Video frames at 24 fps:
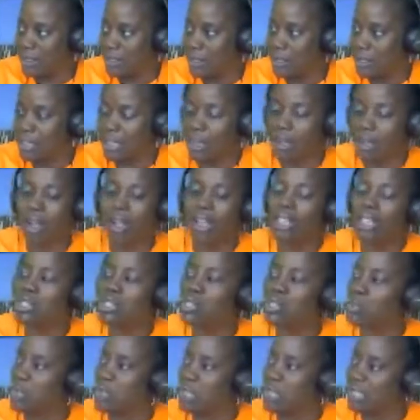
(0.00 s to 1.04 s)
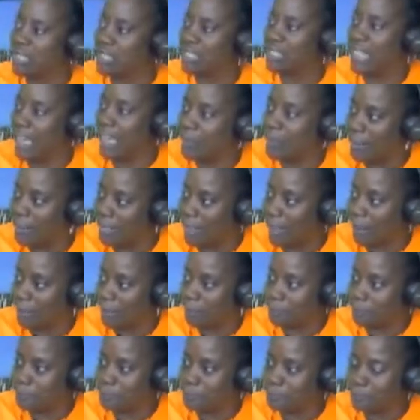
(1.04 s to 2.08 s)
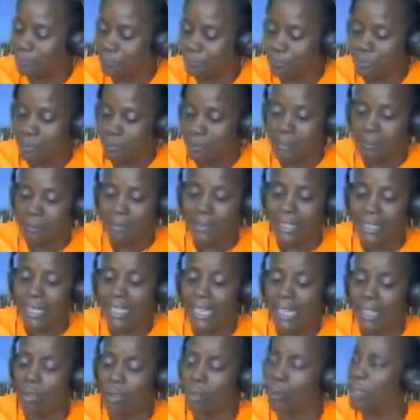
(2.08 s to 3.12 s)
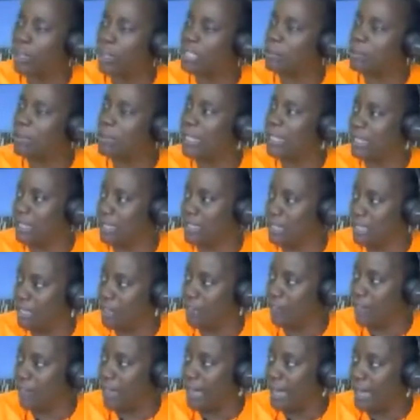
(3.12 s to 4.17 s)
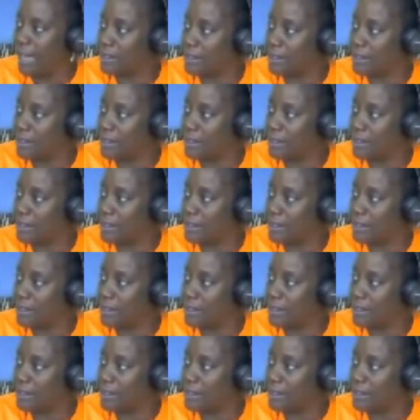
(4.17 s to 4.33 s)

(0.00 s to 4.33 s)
So all their dreams die with them. And I don't want to be guilty of that.